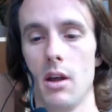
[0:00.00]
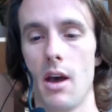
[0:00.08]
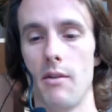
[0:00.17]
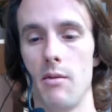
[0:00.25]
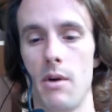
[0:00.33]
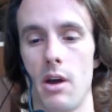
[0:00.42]

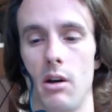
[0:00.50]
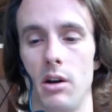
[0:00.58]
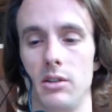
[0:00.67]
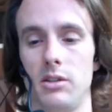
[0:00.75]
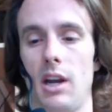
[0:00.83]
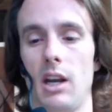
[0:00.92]
have a better
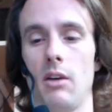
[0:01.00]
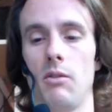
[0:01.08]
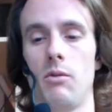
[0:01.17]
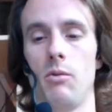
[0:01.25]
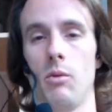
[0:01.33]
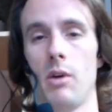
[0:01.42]
understanding
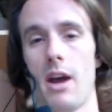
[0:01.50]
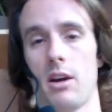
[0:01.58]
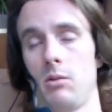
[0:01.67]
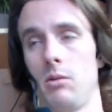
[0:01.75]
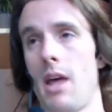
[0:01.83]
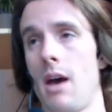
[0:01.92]
of what
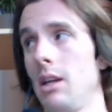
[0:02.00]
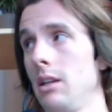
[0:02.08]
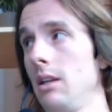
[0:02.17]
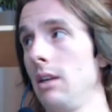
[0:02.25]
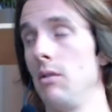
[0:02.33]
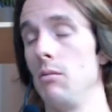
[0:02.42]
actually that
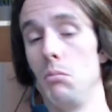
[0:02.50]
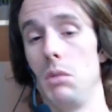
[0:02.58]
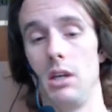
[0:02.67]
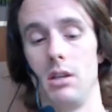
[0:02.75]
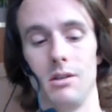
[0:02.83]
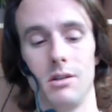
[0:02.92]
even
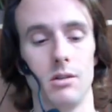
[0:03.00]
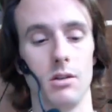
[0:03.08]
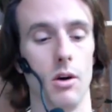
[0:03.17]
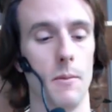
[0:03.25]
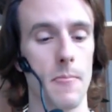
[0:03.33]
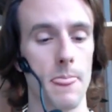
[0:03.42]
means. So.